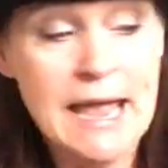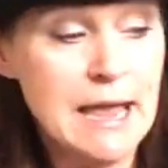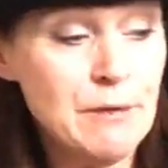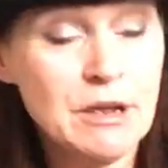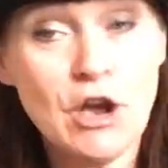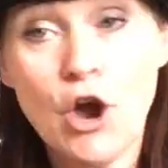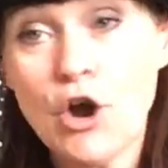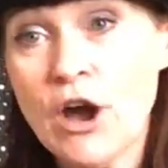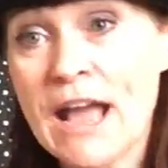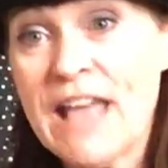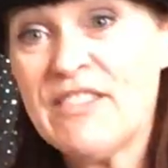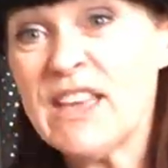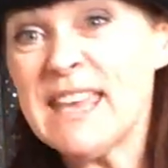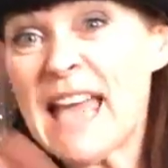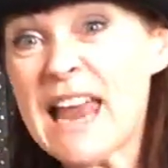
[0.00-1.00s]
Here we go.
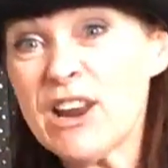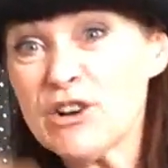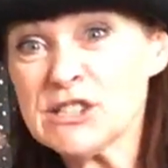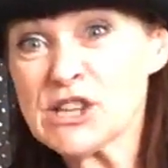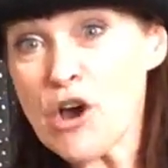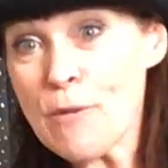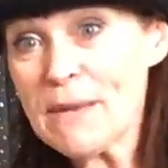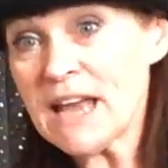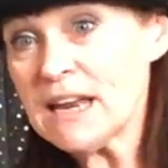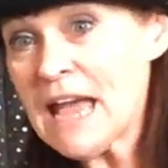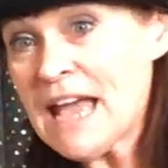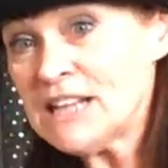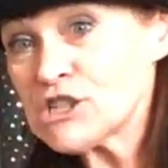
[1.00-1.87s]
The yellow's coming.